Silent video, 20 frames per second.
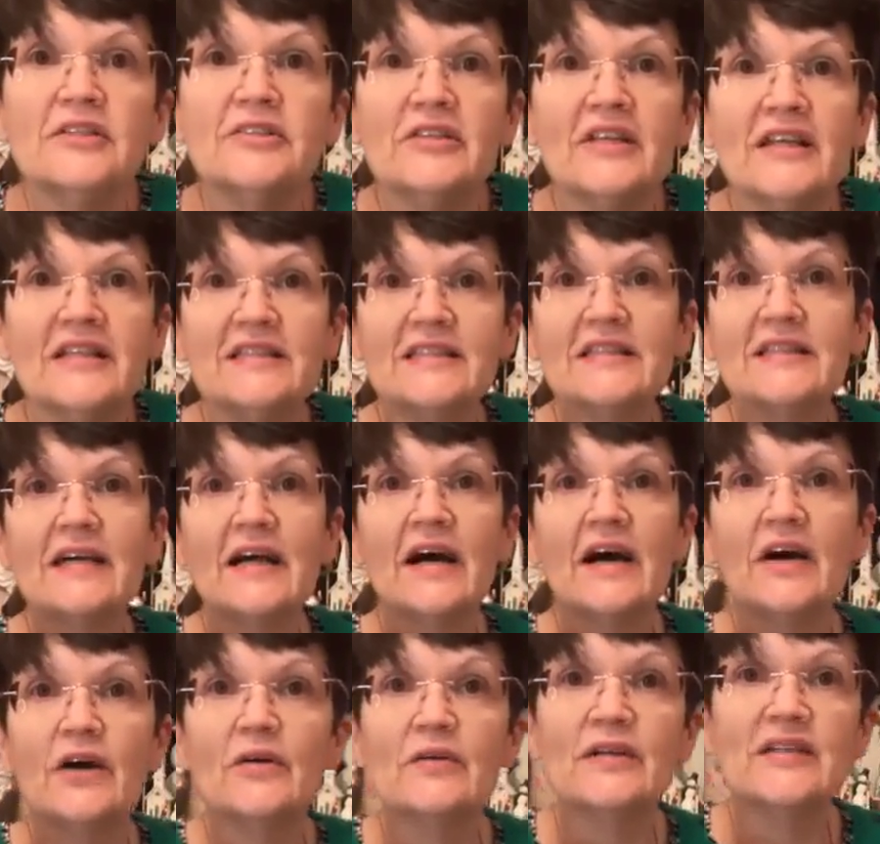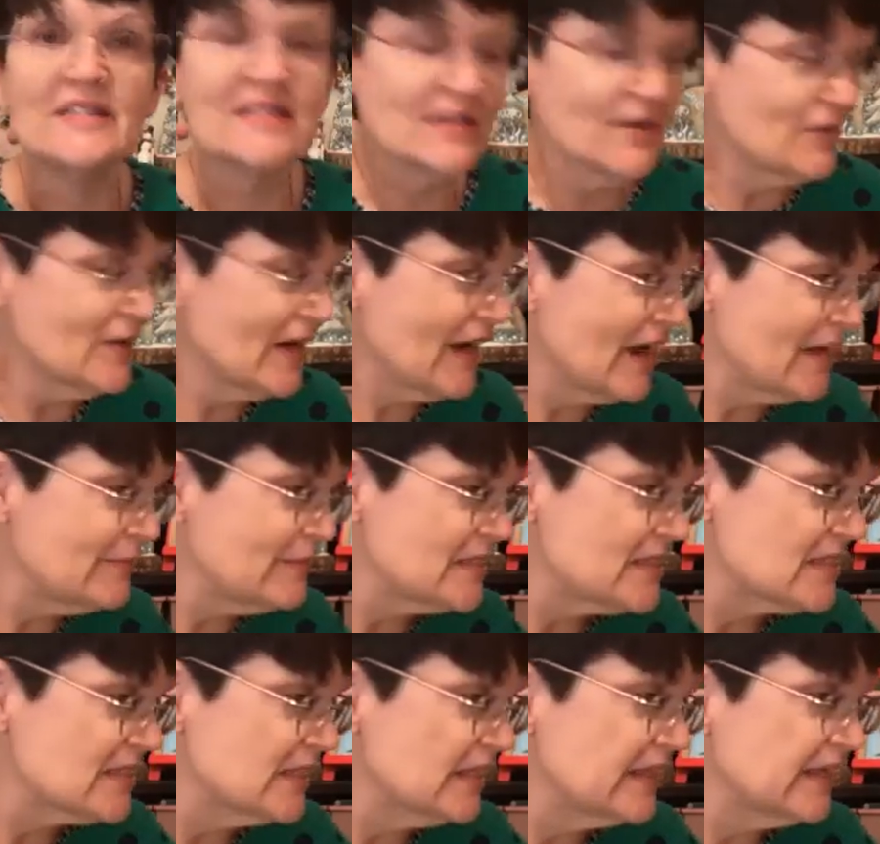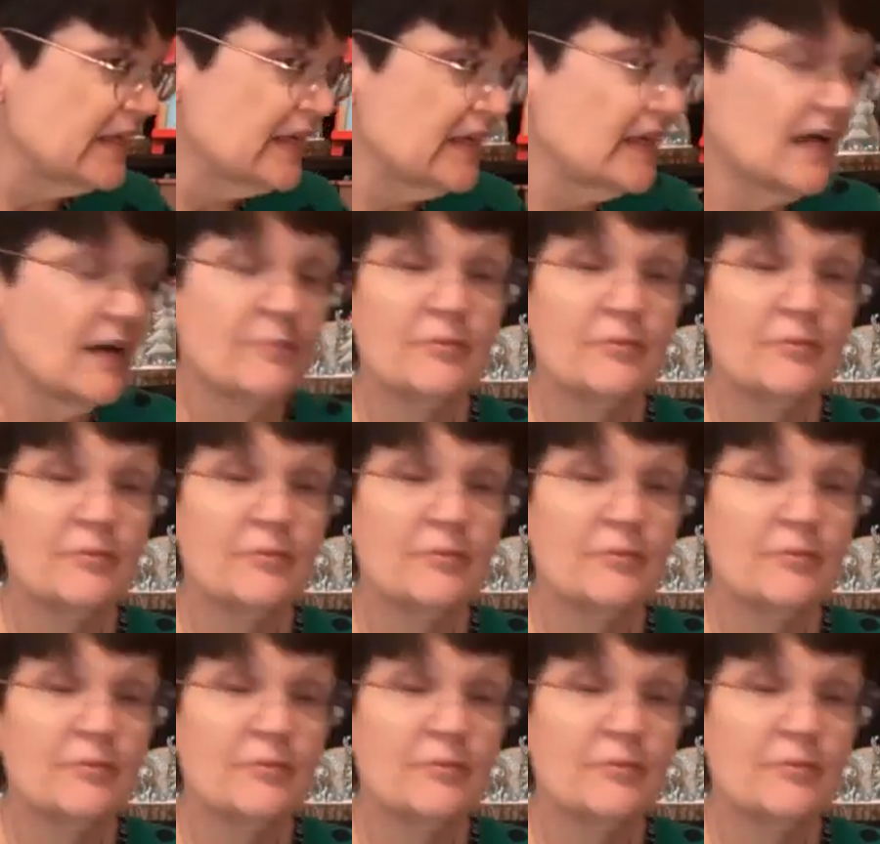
You need to go? It's okay, Miss Lynn.